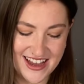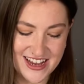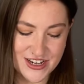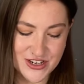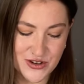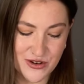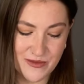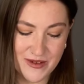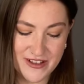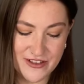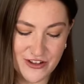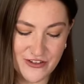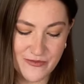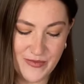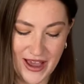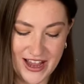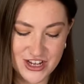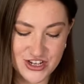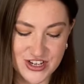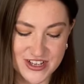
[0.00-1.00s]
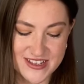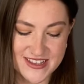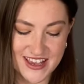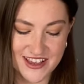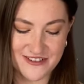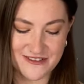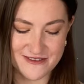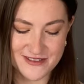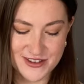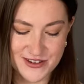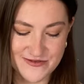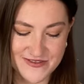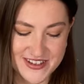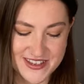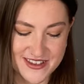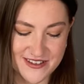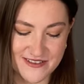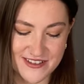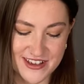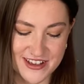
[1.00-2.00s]
it taught me a lot of patience and also
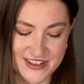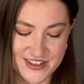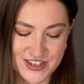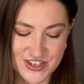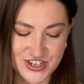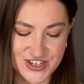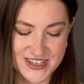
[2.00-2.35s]
resilience